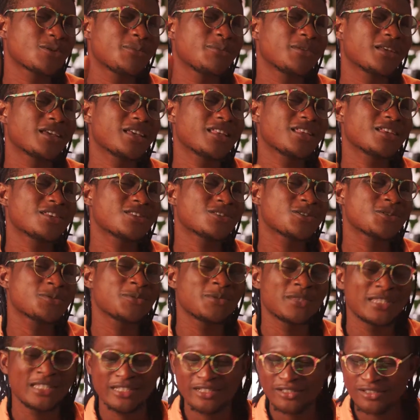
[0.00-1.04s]
complicated shot
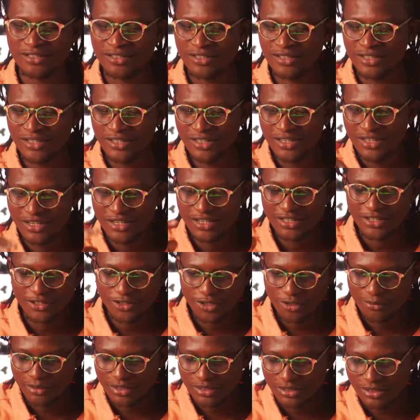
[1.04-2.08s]
we took in the
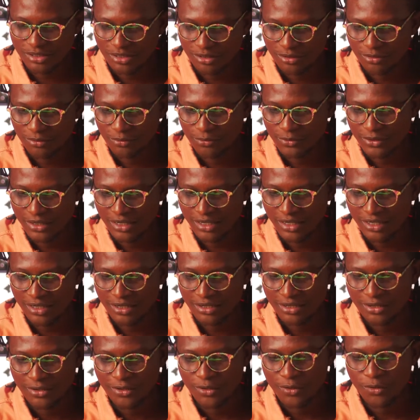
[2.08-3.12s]
commercial,
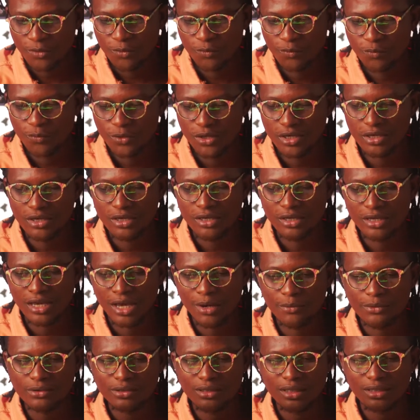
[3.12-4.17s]
where I
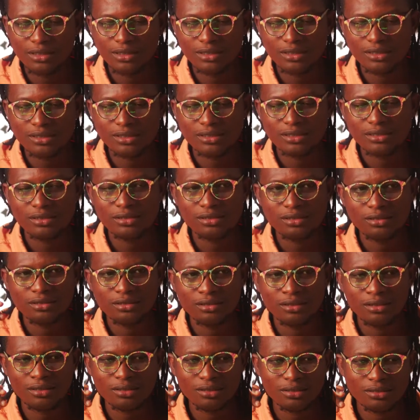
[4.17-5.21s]
wanted this
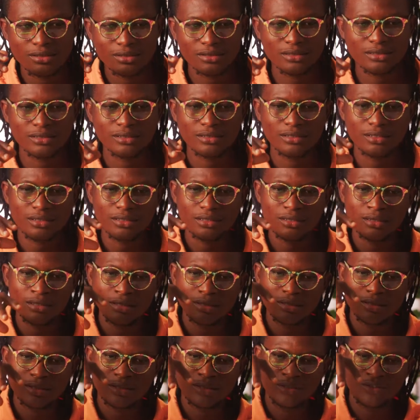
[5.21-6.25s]

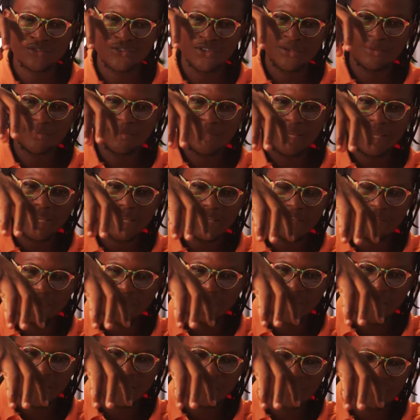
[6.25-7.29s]
dreamlike
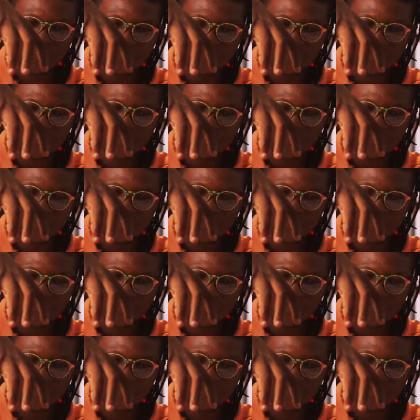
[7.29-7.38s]
effect